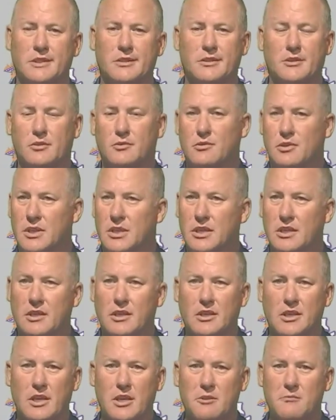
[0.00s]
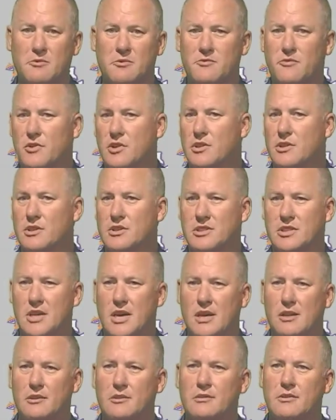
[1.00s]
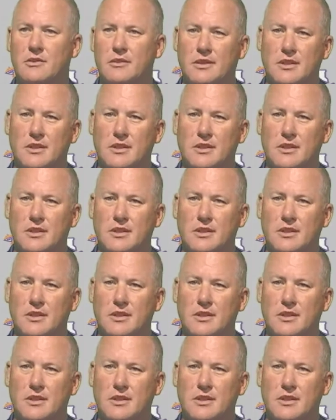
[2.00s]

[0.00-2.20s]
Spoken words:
You know, the kicking game is very solid.